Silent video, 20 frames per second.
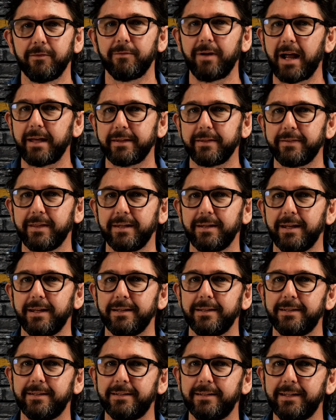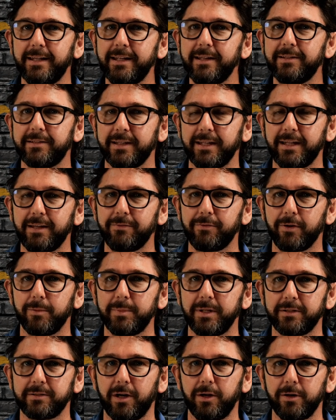rather than DC from
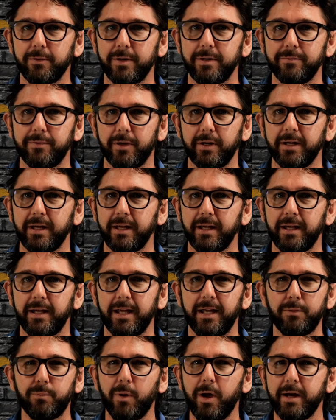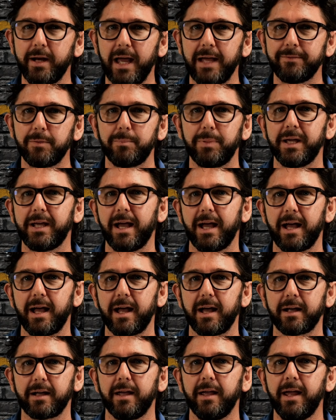your solar inverter, it won't have a big
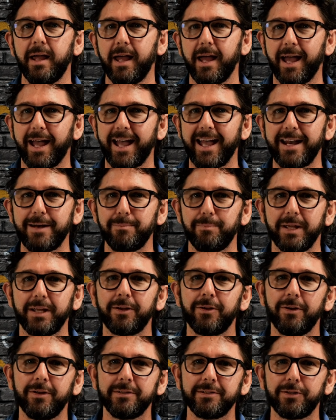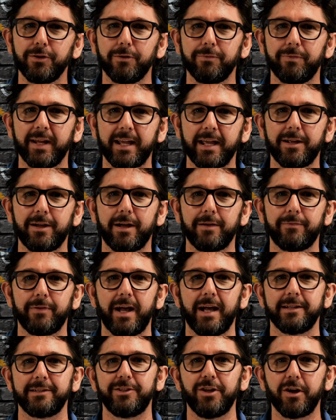arc. And because you're flicking off
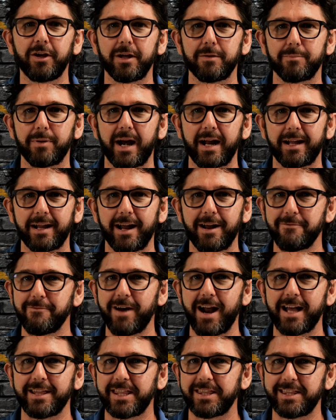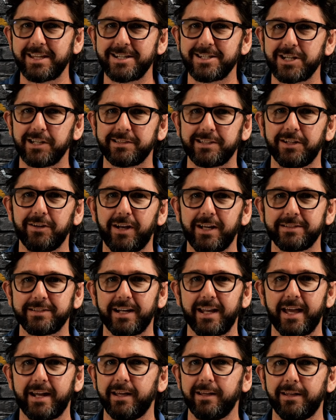a circuit breaker rather than just an
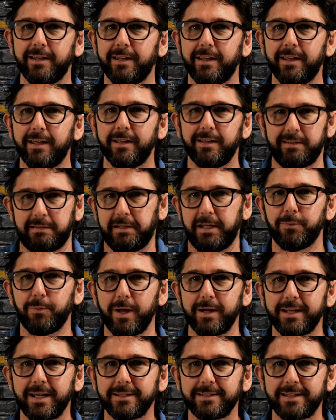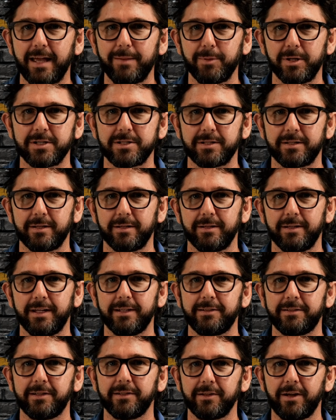isolator, it won't get damaged.
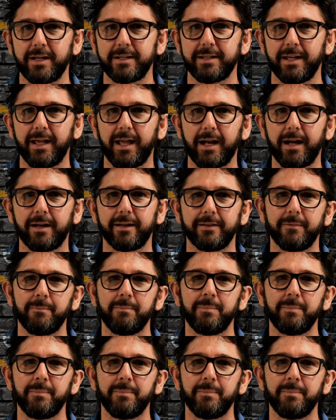It's designed to handle it.